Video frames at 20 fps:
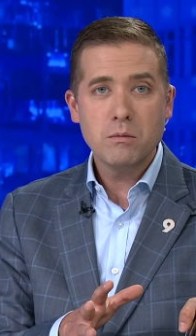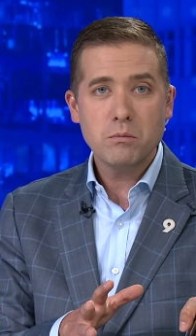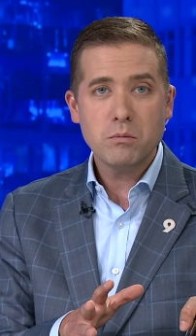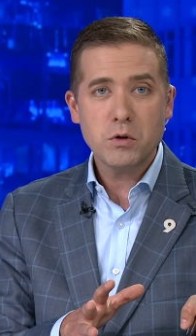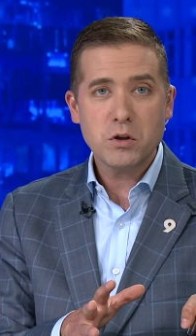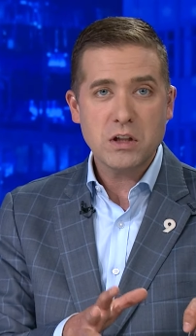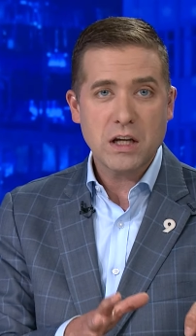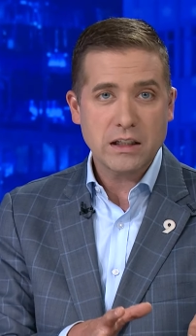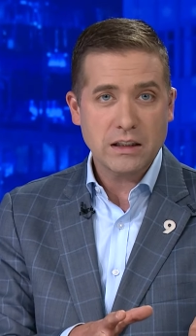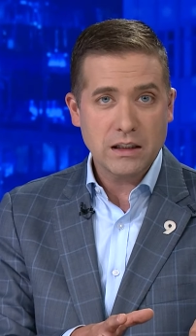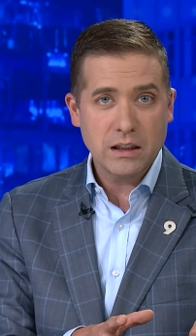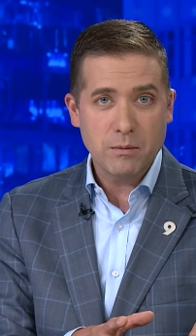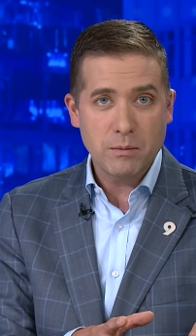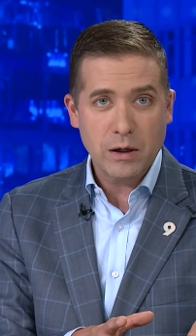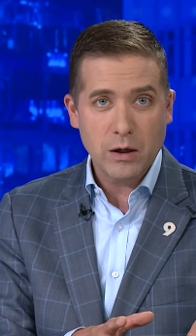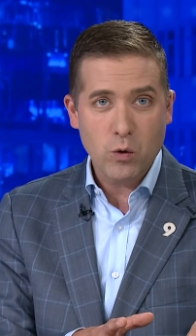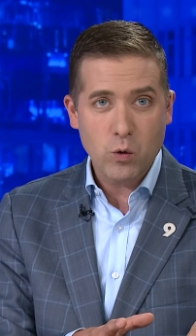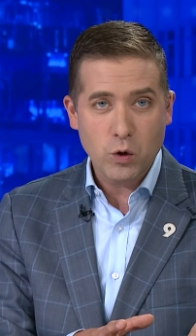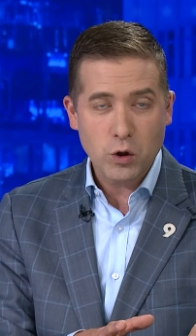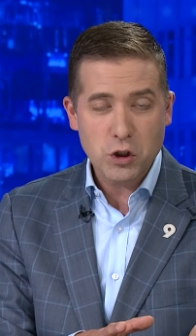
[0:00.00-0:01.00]
protecting a
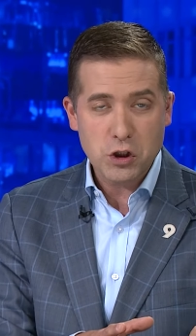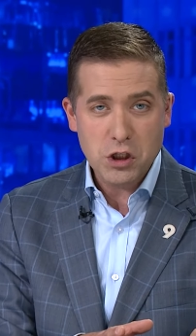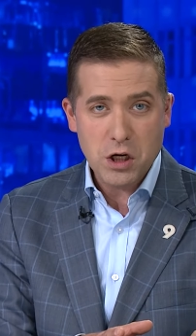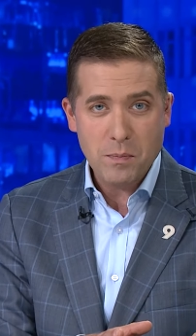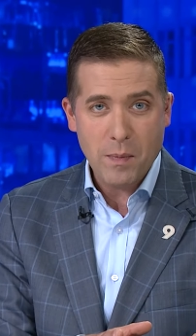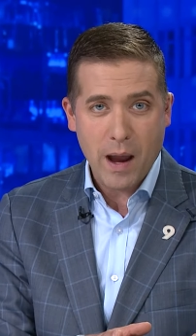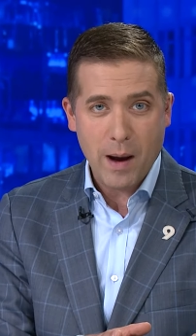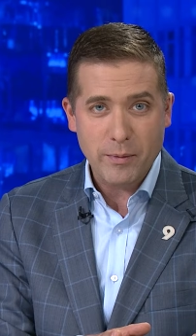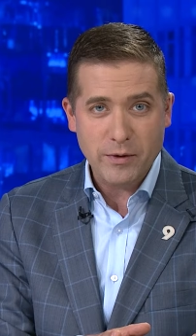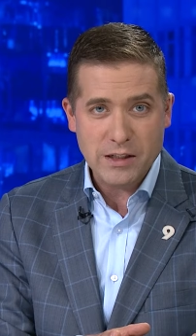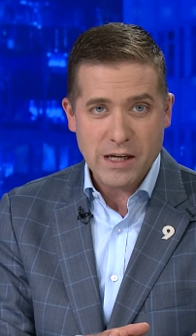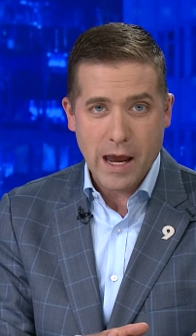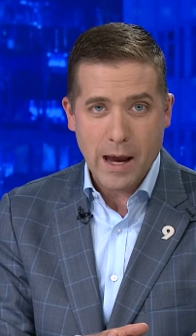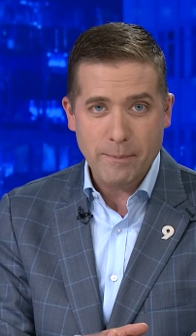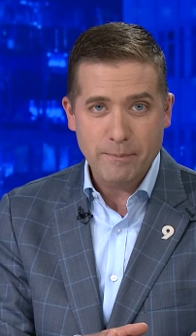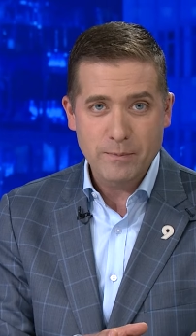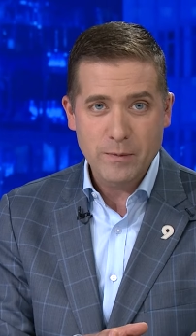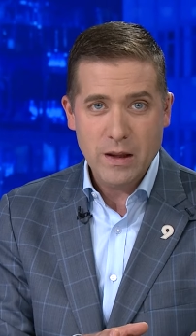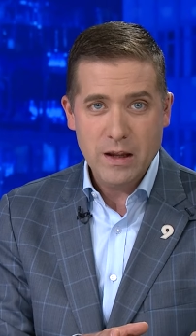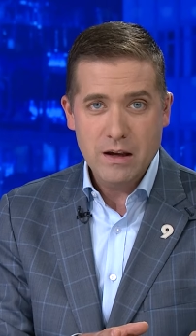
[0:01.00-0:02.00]
bighorn sheep habitat.